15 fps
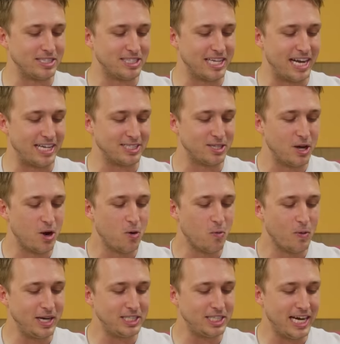it says,
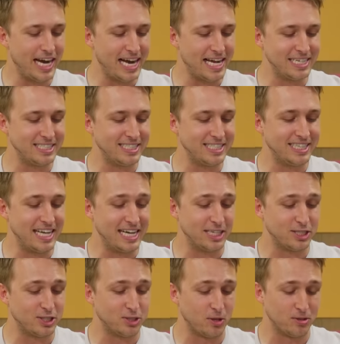which hand did they
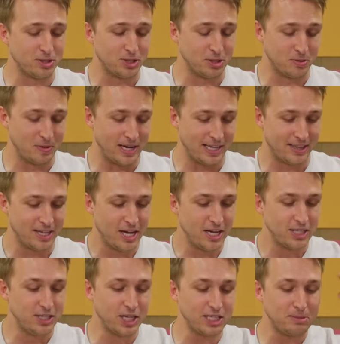assault you with,
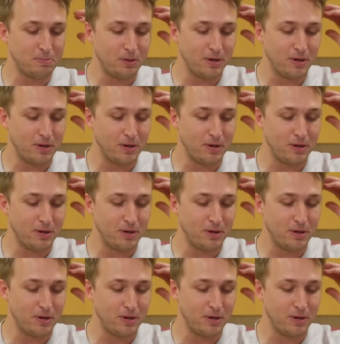just